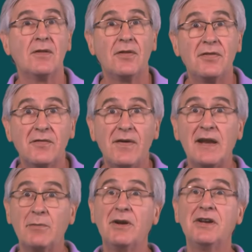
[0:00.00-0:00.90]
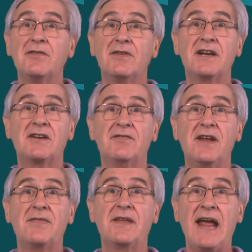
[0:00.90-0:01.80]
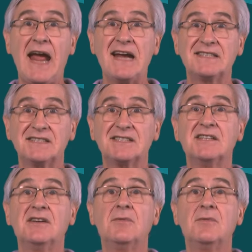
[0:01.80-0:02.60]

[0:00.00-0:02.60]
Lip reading: that the availability of elective death enhances